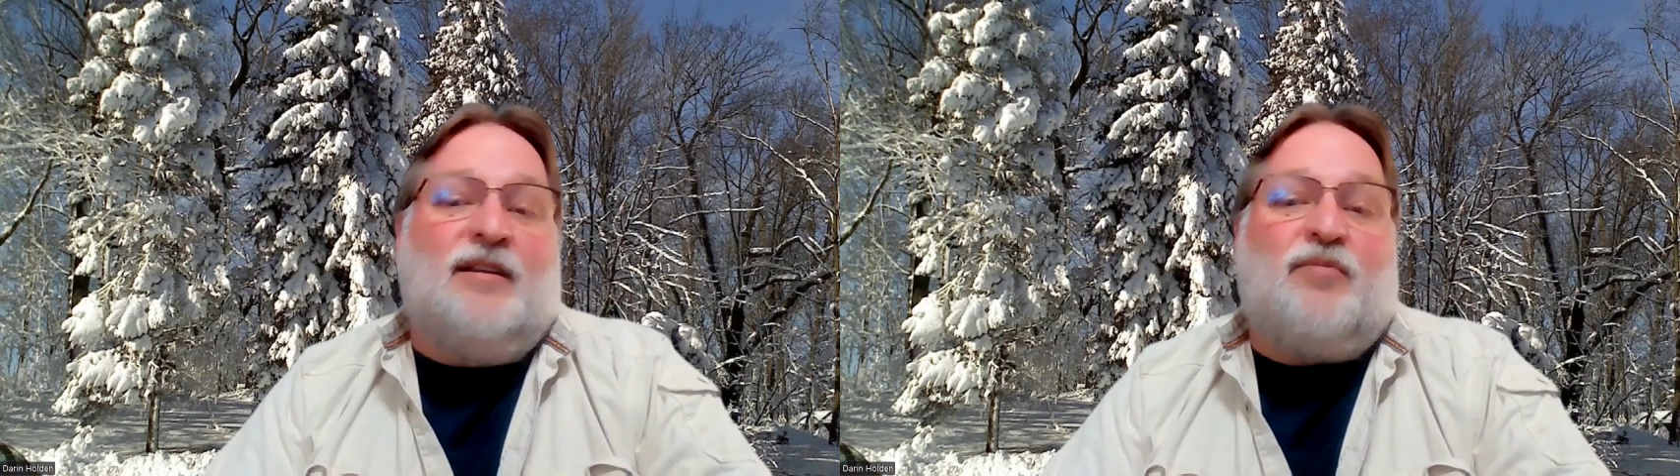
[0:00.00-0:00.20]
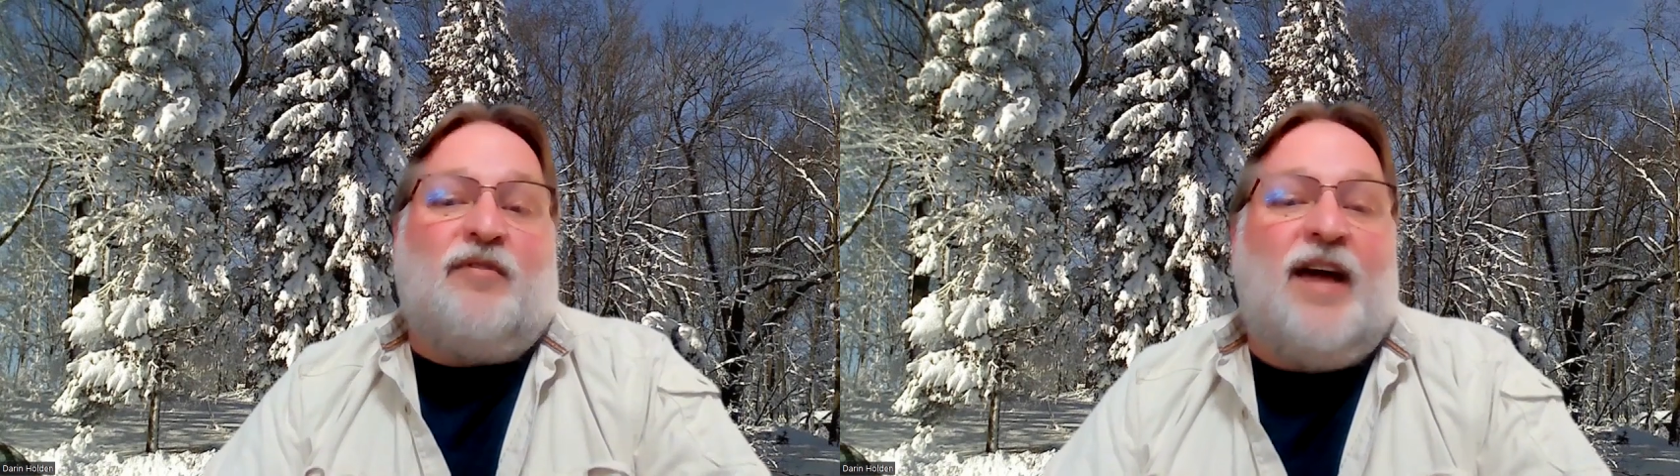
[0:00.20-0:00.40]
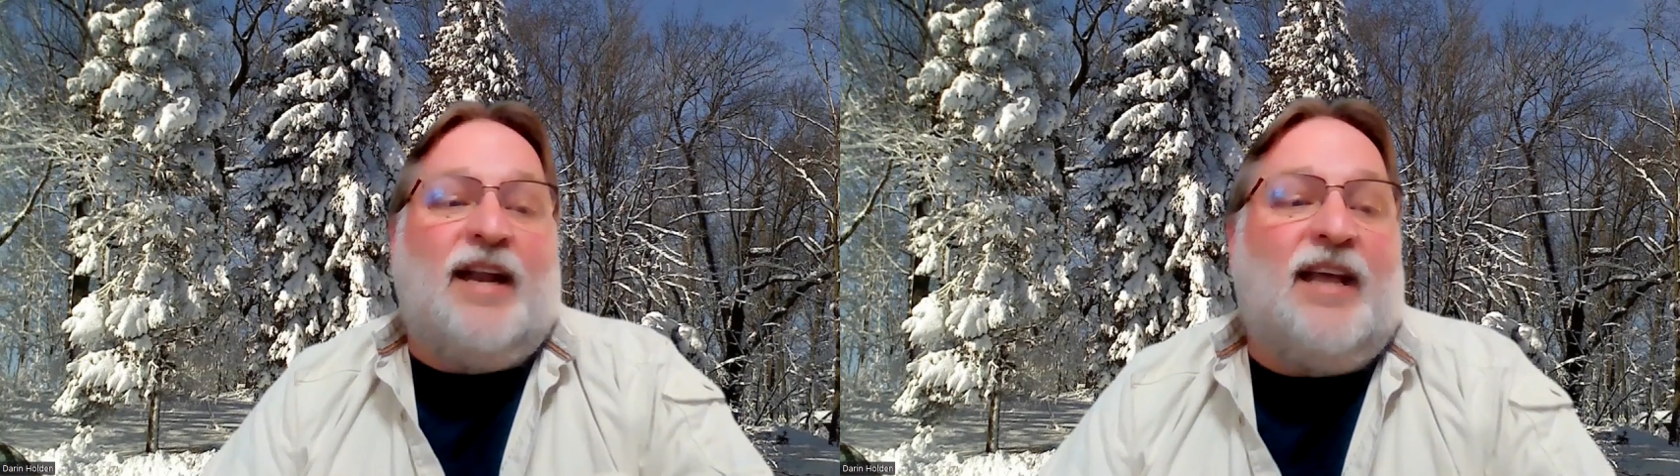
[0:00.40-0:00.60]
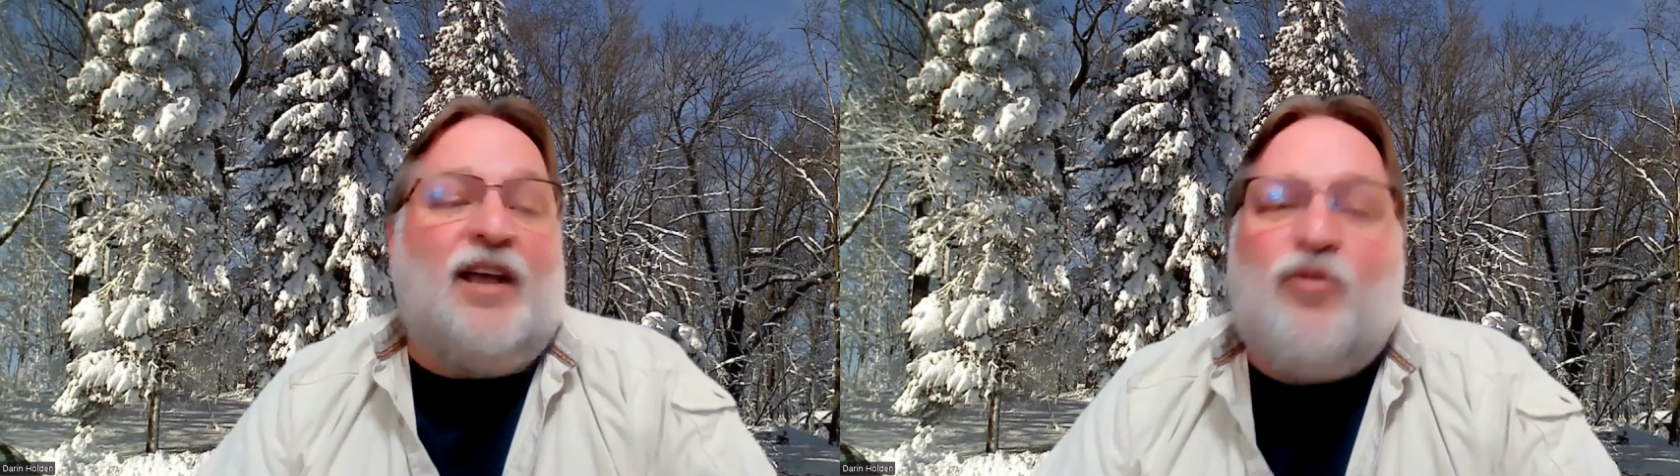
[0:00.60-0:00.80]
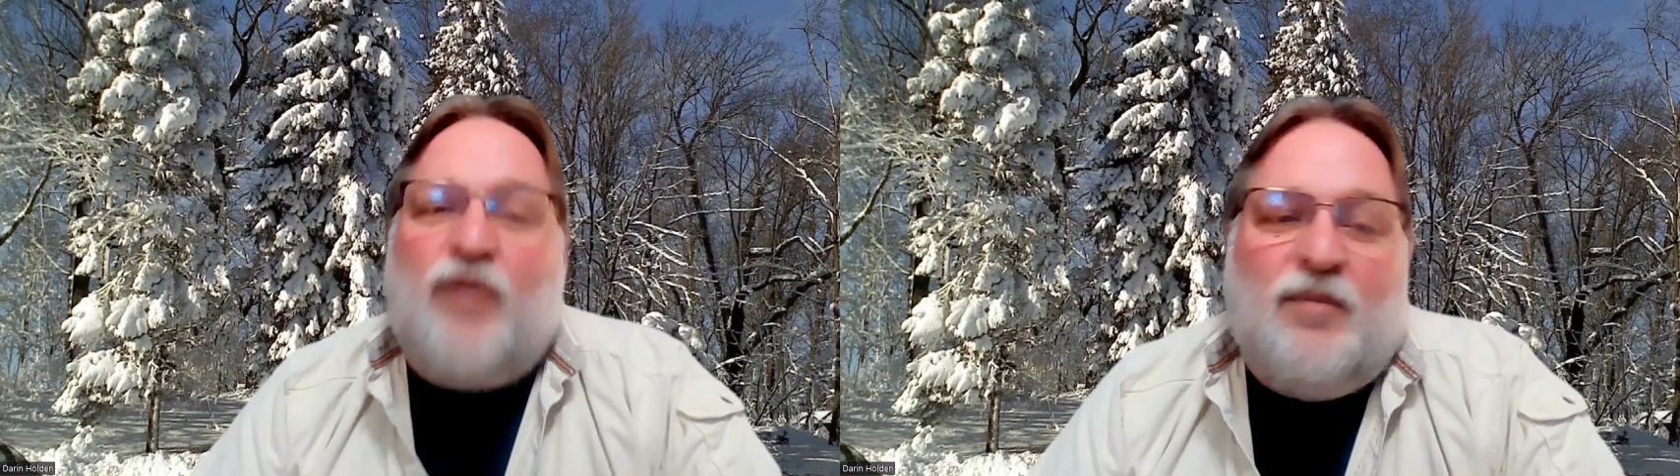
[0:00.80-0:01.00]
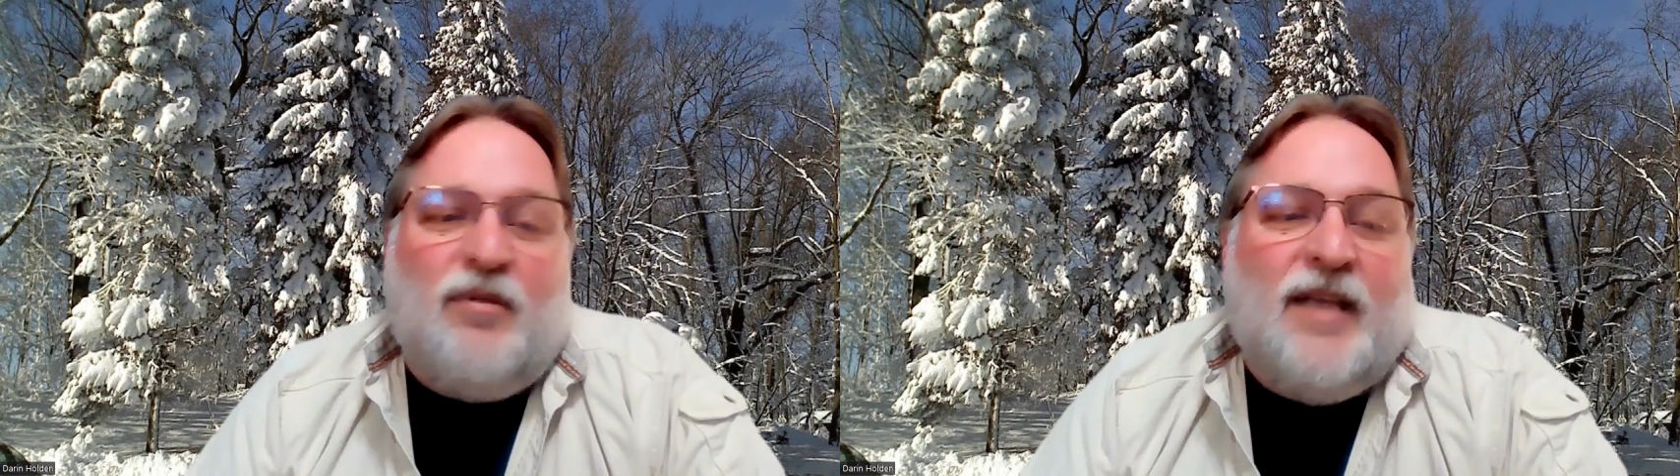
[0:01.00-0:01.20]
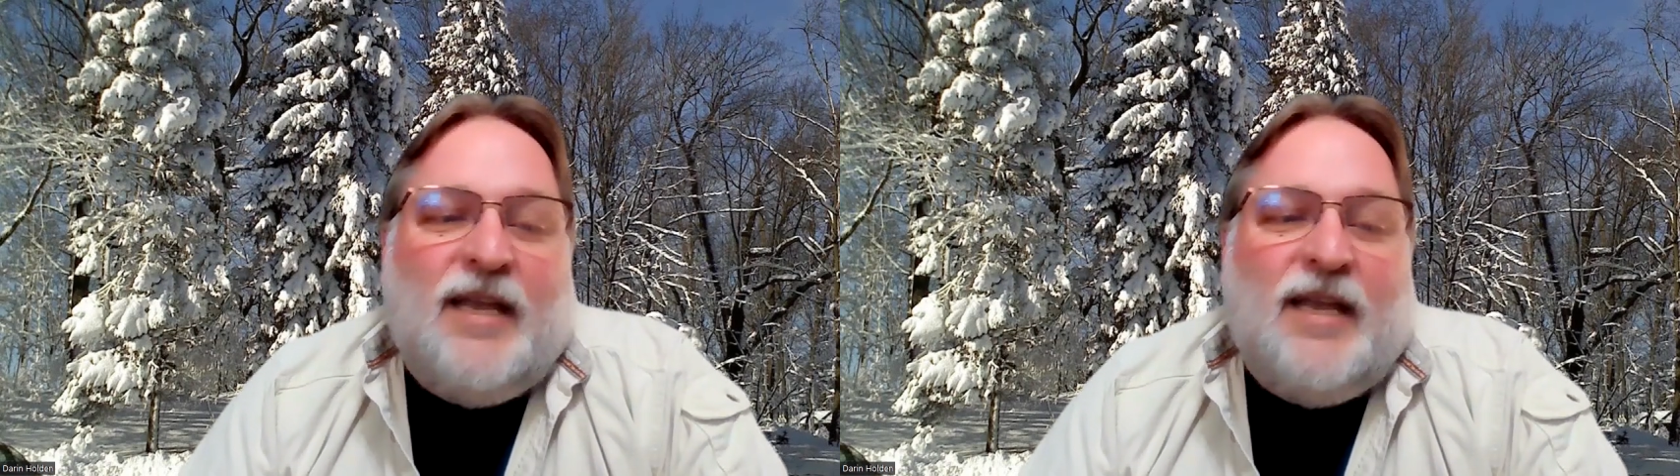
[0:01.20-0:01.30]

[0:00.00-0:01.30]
in providing incredible,